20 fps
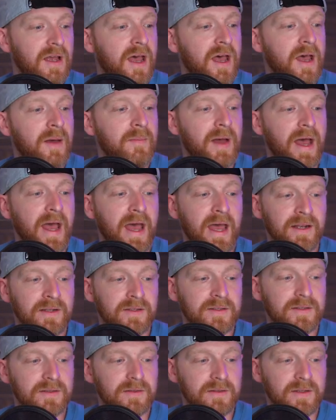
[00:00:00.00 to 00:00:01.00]

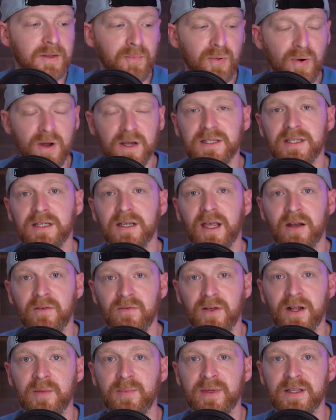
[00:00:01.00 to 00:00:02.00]
And the pricing and
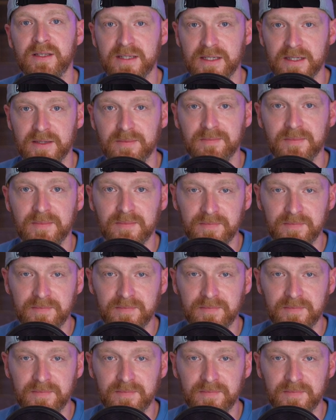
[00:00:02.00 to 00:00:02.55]
availability,